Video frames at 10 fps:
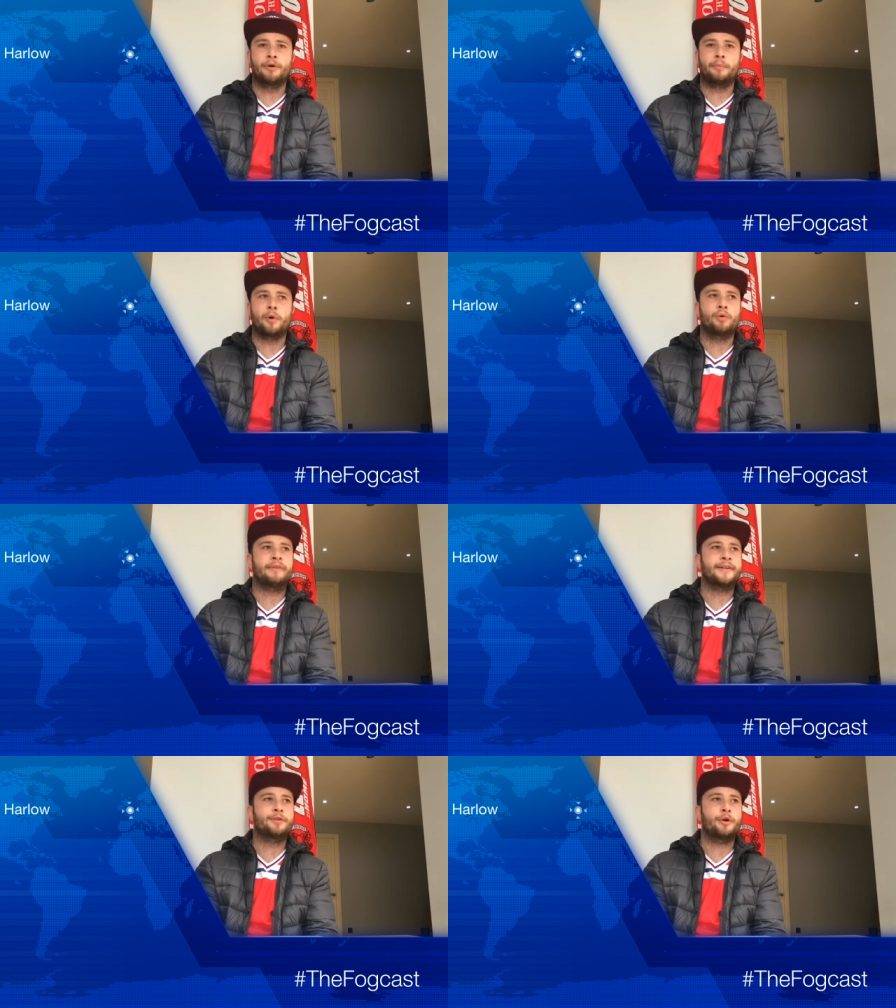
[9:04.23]
football,
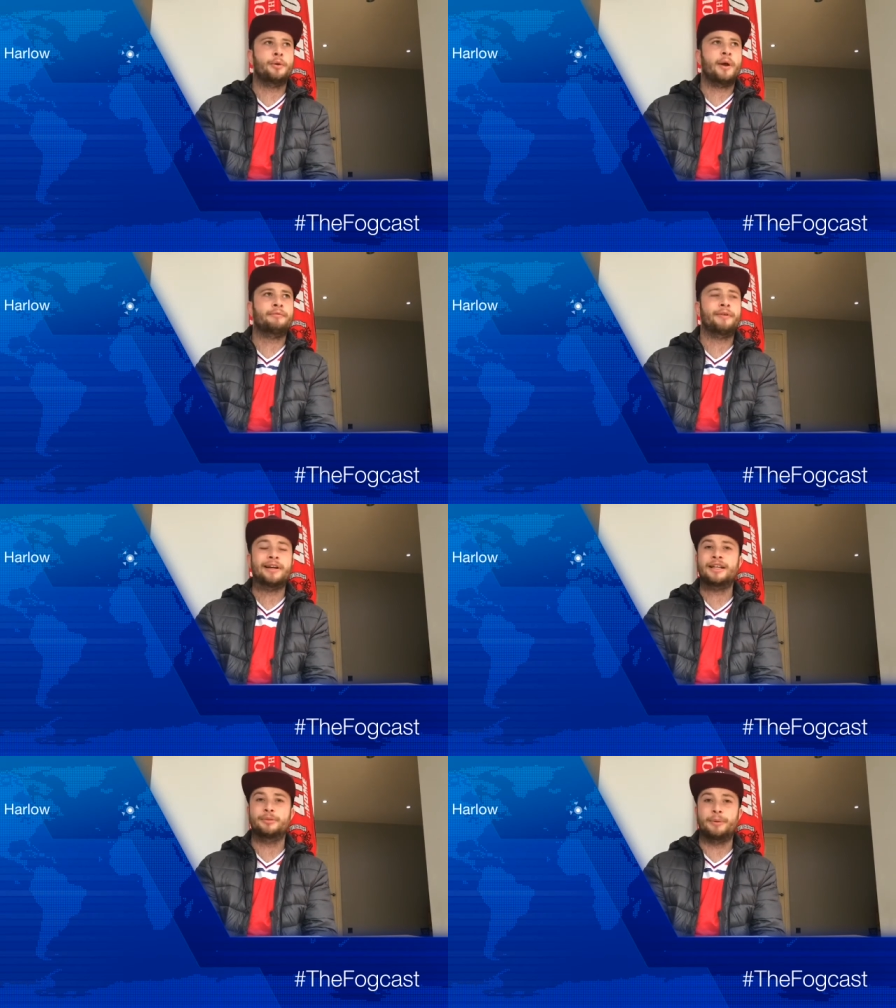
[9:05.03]
they do
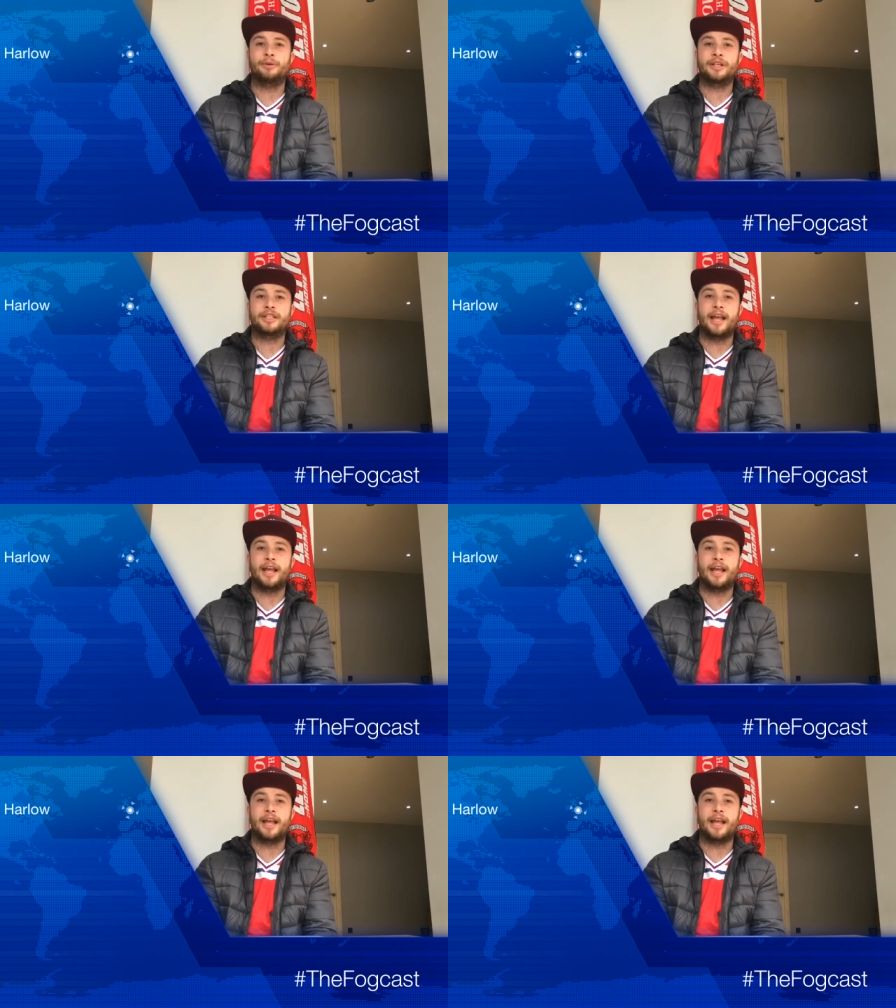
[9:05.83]
everything. Let's be honest,